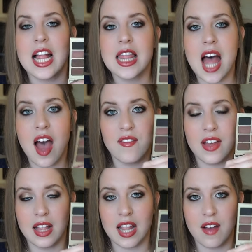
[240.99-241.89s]

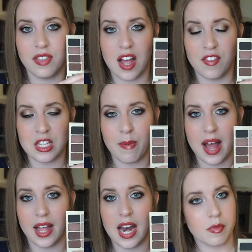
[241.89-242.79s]
Love, love, love this
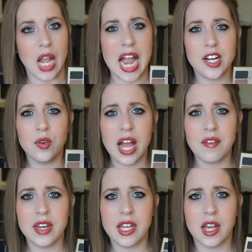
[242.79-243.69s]
palette. I don't
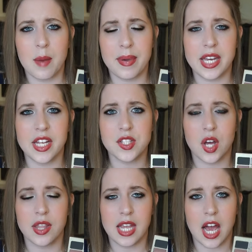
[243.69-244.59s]
have any opinions
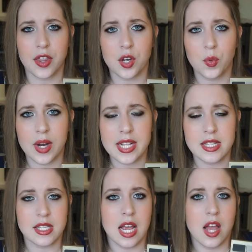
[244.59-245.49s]
on the other
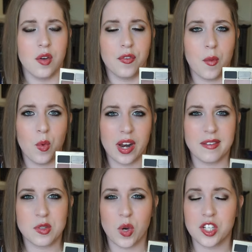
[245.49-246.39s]
ones. From what
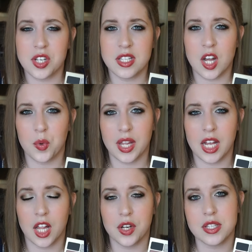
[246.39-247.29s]
I've swatched, it's not
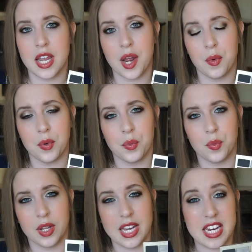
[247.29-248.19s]
really colors that I would
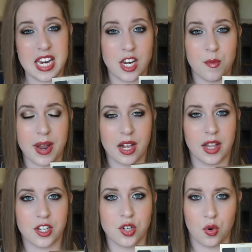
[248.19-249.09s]
really need in my
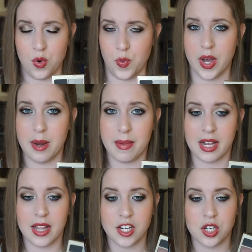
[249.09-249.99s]
collection or want in
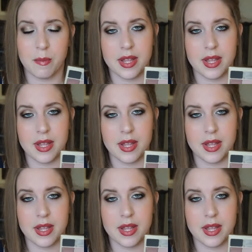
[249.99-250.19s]
my collection.